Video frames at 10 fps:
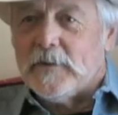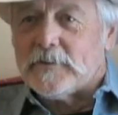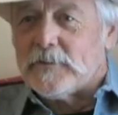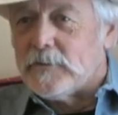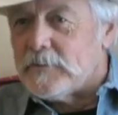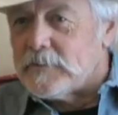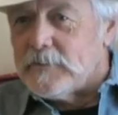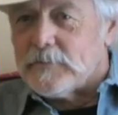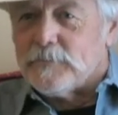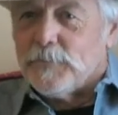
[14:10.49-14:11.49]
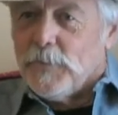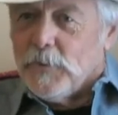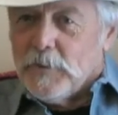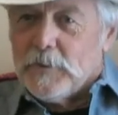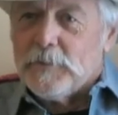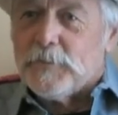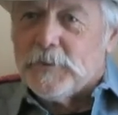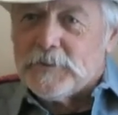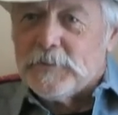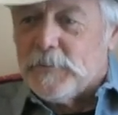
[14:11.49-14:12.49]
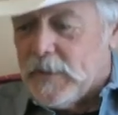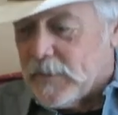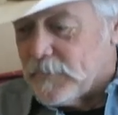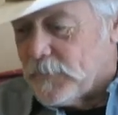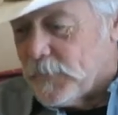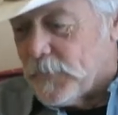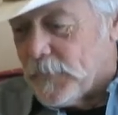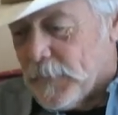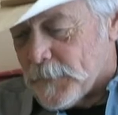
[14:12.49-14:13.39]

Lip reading: And so there's this pulling and pushing back and forth.